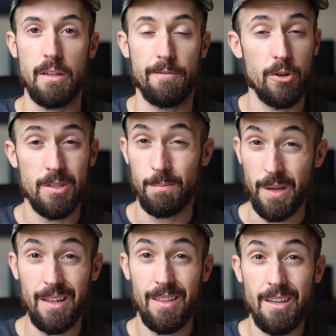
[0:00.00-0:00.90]
the first
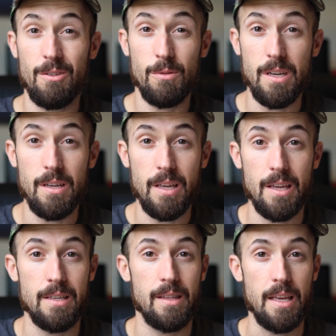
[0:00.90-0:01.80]
big thing you need
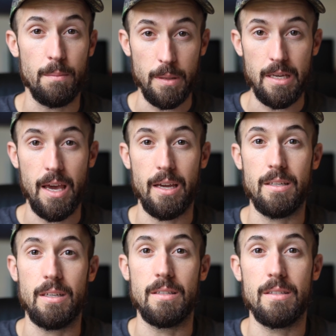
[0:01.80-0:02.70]
is the
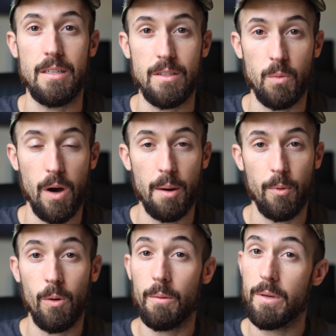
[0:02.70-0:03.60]
B18C swap
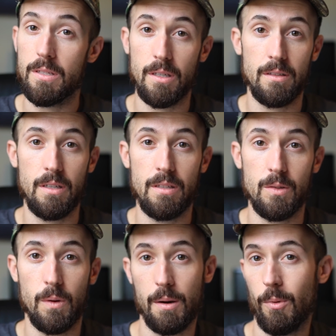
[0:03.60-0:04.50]
or B16
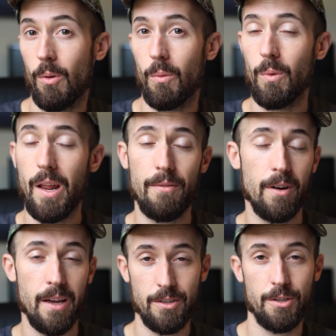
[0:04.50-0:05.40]
swap, whatever
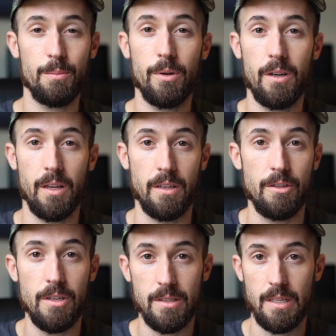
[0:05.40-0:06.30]
engine you're putting in.
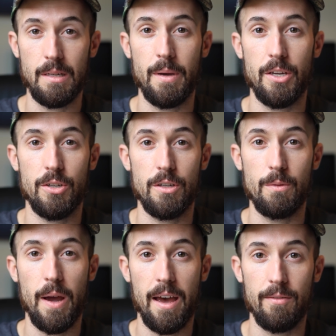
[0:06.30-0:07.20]
You just need to make sure
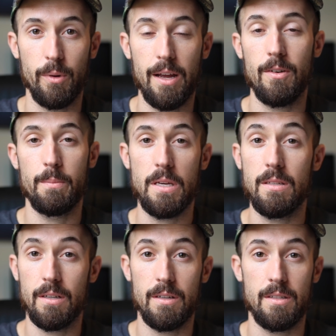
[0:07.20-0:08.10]
you have whatever B
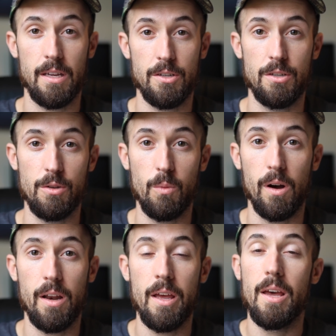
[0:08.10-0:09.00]
series engine you
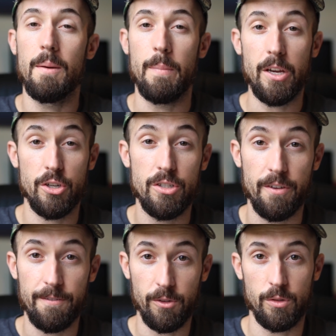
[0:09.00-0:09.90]
want. Make sure it's
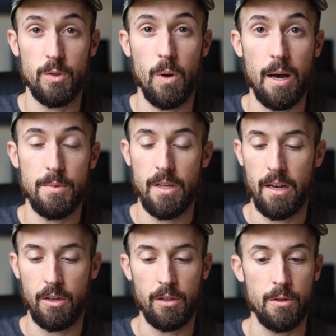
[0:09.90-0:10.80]
a full swap, so that
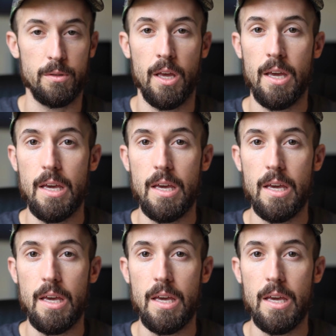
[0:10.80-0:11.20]
includes